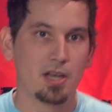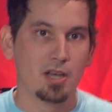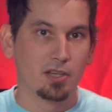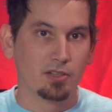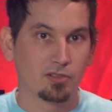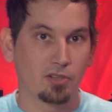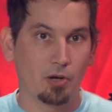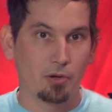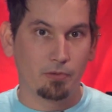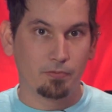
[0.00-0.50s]

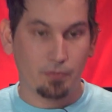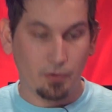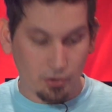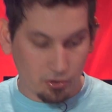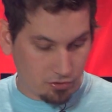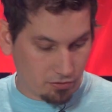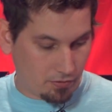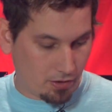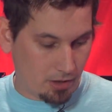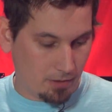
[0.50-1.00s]
So
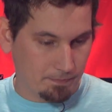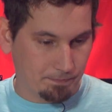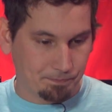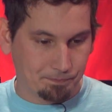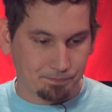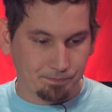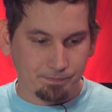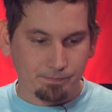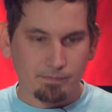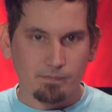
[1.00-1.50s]
first of all,
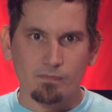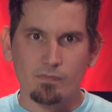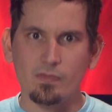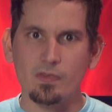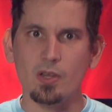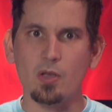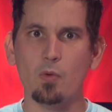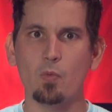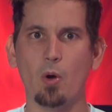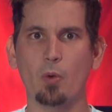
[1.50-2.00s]

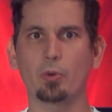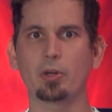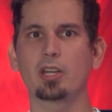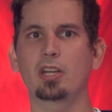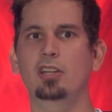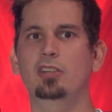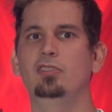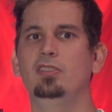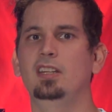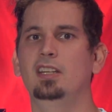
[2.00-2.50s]
what we're going
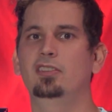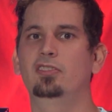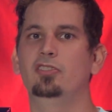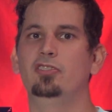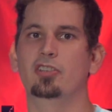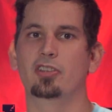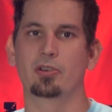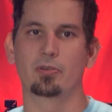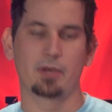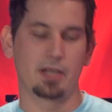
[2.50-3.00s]
to need to
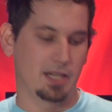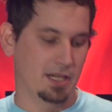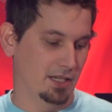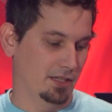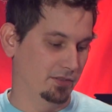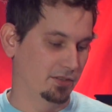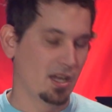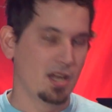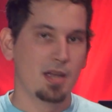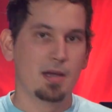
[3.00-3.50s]
do
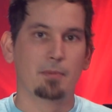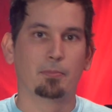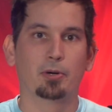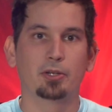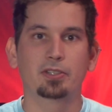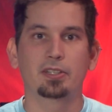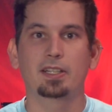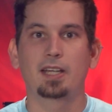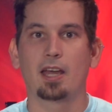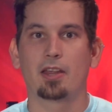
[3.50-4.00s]
is put
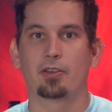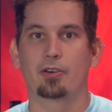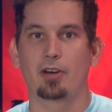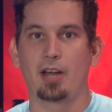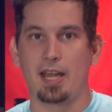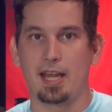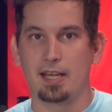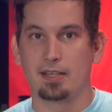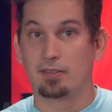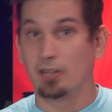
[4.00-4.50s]
together
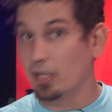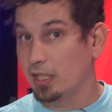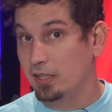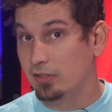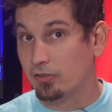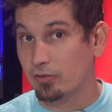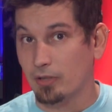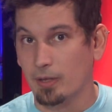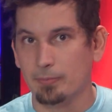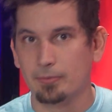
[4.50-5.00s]
a Ducky
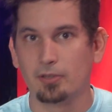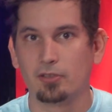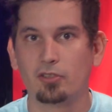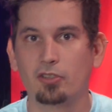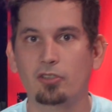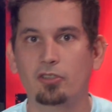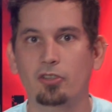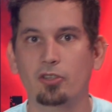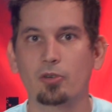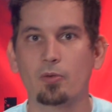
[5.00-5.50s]
script to
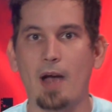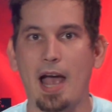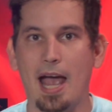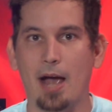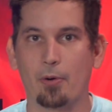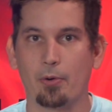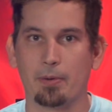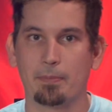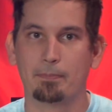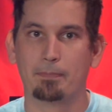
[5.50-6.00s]
do
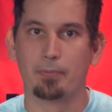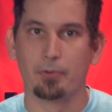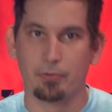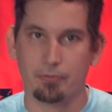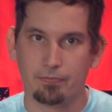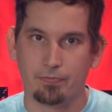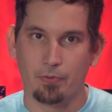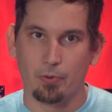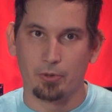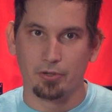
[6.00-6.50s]
our brute
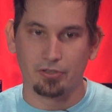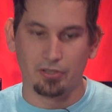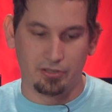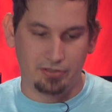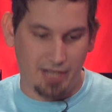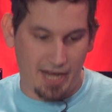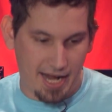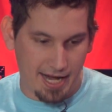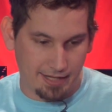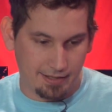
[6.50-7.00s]
force
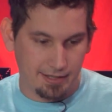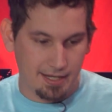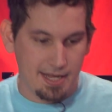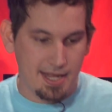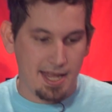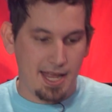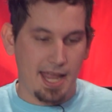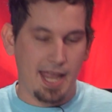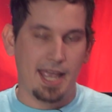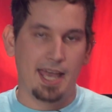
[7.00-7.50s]
attack.
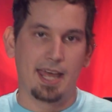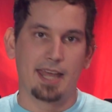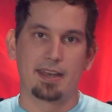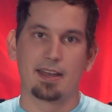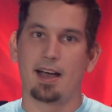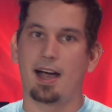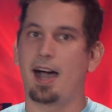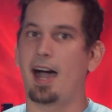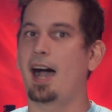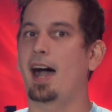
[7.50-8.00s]
And
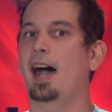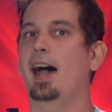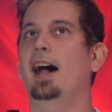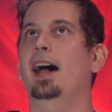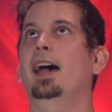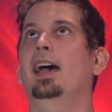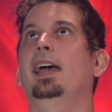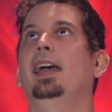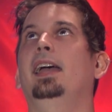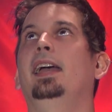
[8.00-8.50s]

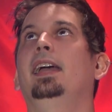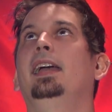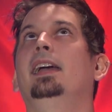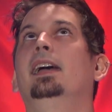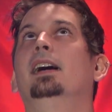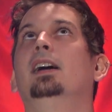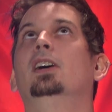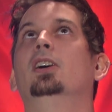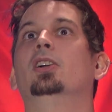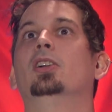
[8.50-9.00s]
I
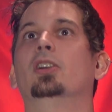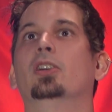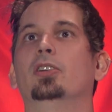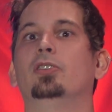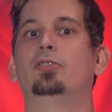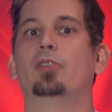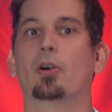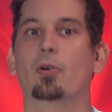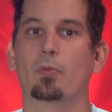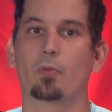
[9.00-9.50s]

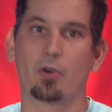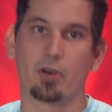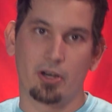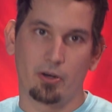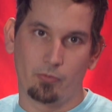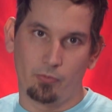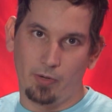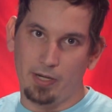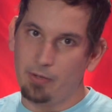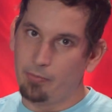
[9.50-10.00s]
don't want to
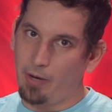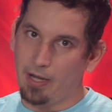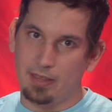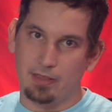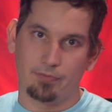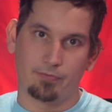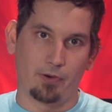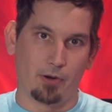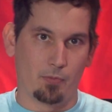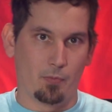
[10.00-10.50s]
rewrite the
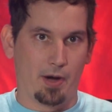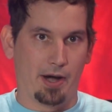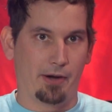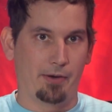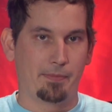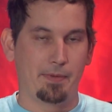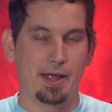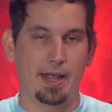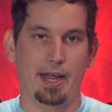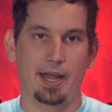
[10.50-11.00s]
firmware,
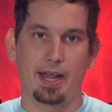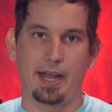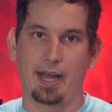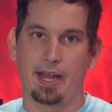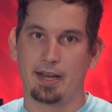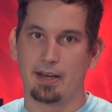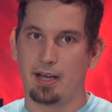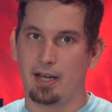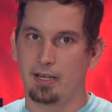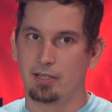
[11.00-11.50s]

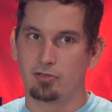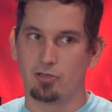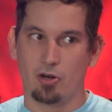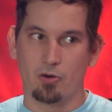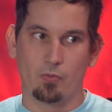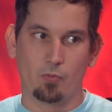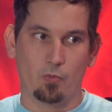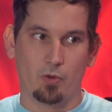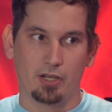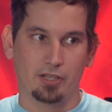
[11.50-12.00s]
and I
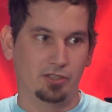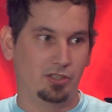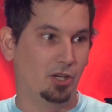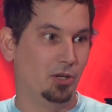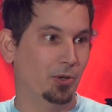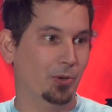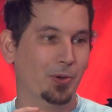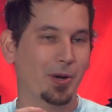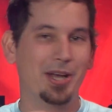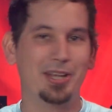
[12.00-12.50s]
don't want
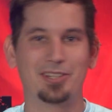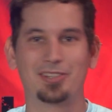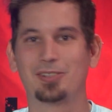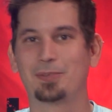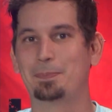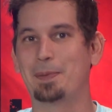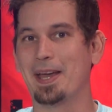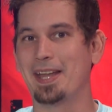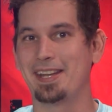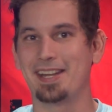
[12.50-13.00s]
to
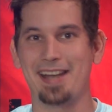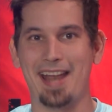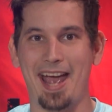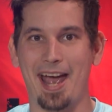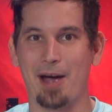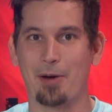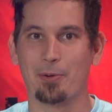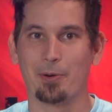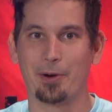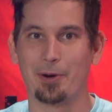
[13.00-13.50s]
spend an
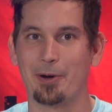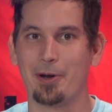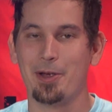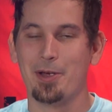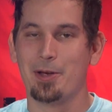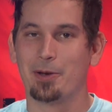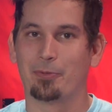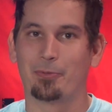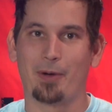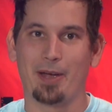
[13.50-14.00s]
hour
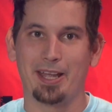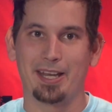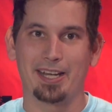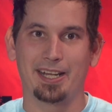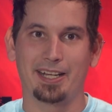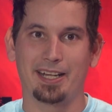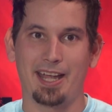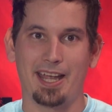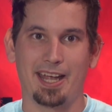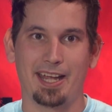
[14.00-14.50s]

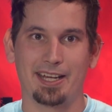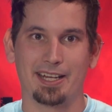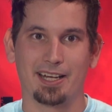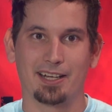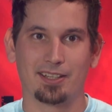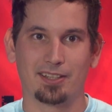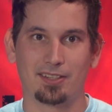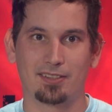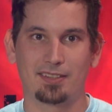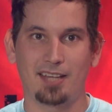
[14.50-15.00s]
writing a
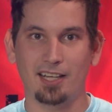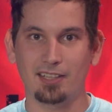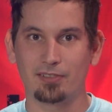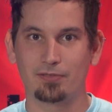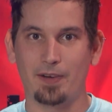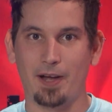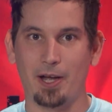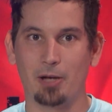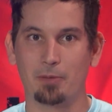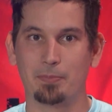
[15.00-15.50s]
uh, text
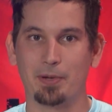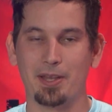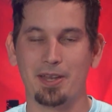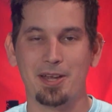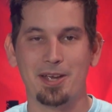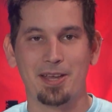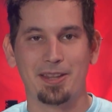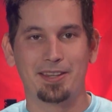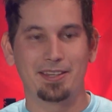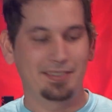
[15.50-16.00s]
file, but
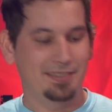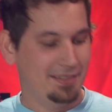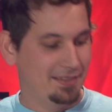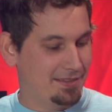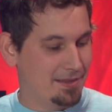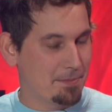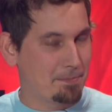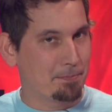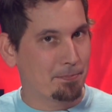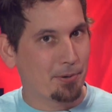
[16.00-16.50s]
this is
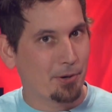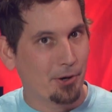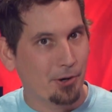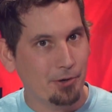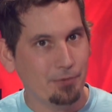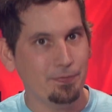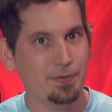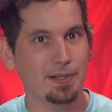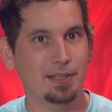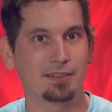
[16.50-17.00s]
the
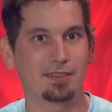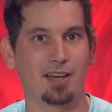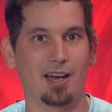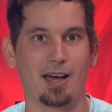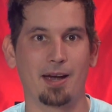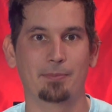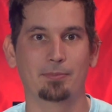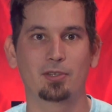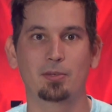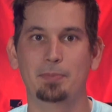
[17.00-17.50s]
perfect
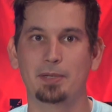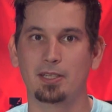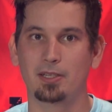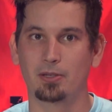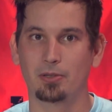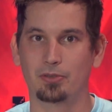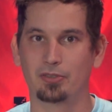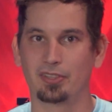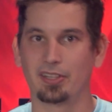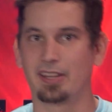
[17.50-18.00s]
time to be
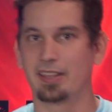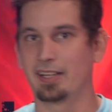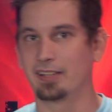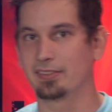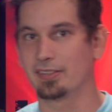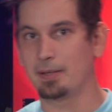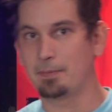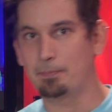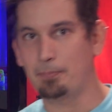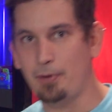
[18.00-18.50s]
using things
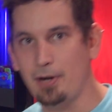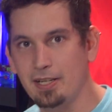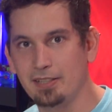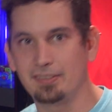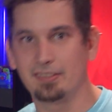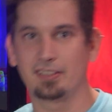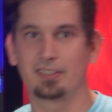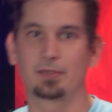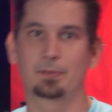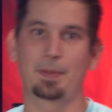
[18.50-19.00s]
like brace
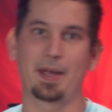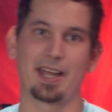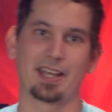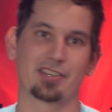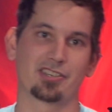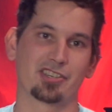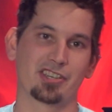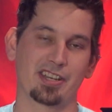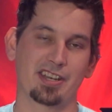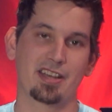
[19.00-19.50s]

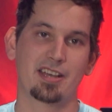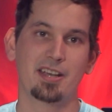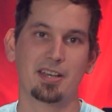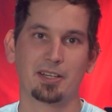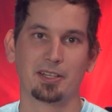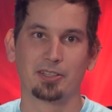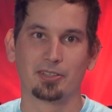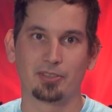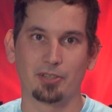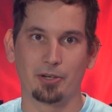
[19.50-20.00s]
expansion.
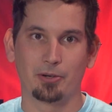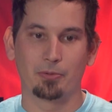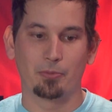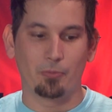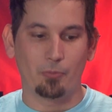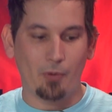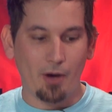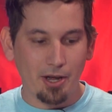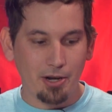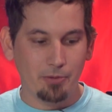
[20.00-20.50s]
So
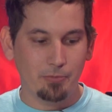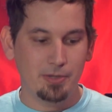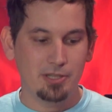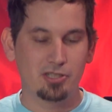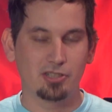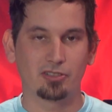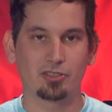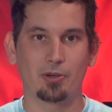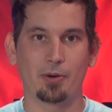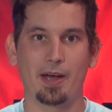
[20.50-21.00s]
why don't we
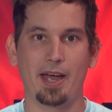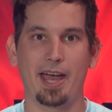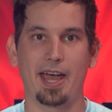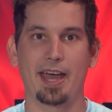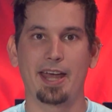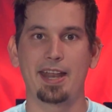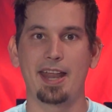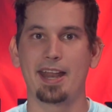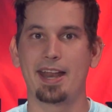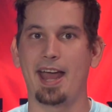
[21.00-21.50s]
just go
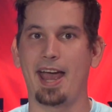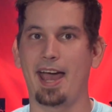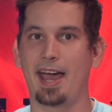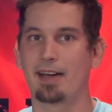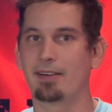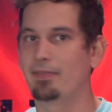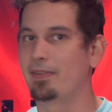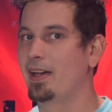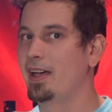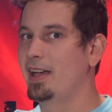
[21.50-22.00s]
ahead and
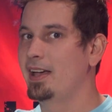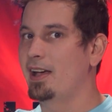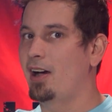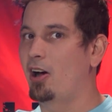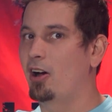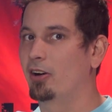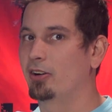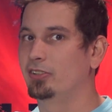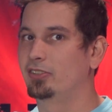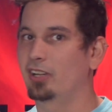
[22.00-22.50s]
have
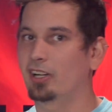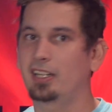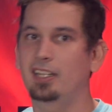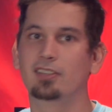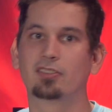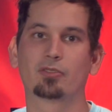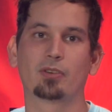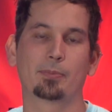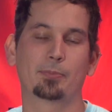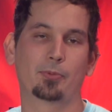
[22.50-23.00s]
our Ducky
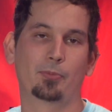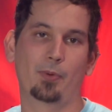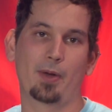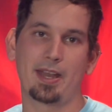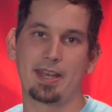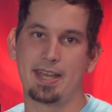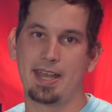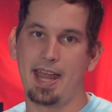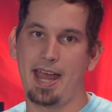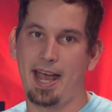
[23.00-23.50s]
script
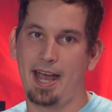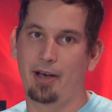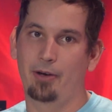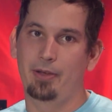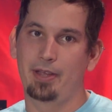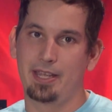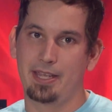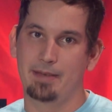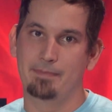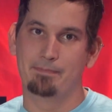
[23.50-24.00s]
written out
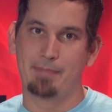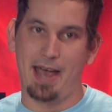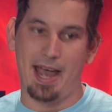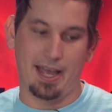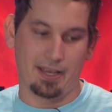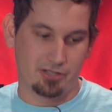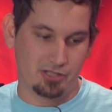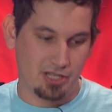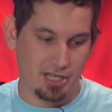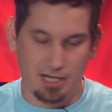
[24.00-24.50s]
in
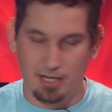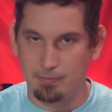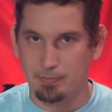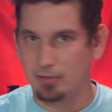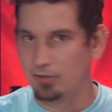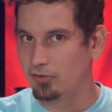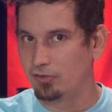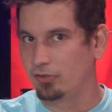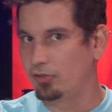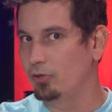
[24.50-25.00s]
bash. And I'm
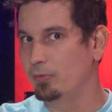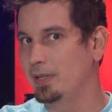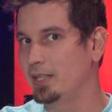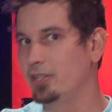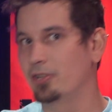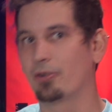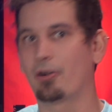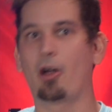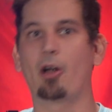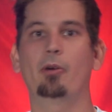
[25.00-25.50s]
assuming
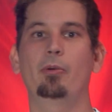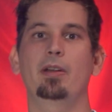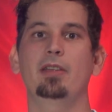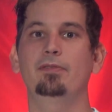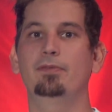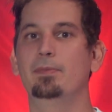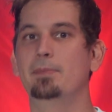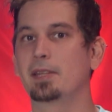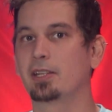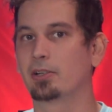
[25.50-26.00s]
you're already
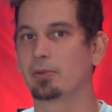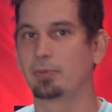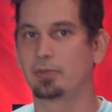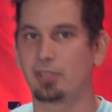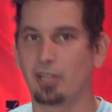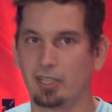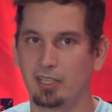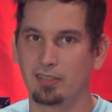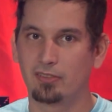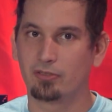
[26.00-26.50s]
familiar with
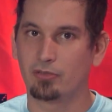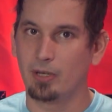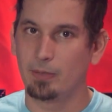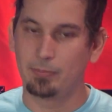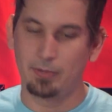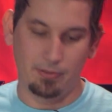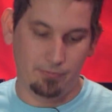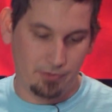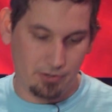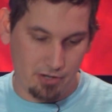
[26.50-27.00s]
Ducky
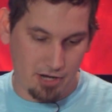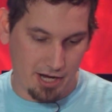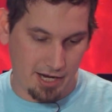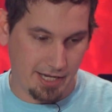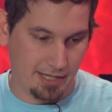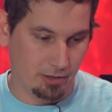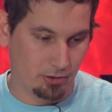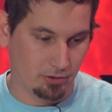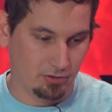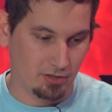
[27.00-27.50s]
script. If you're not,
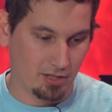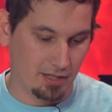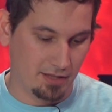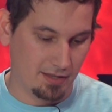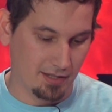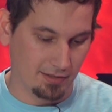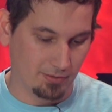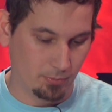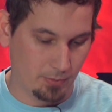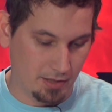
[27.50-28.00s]
it looks like this.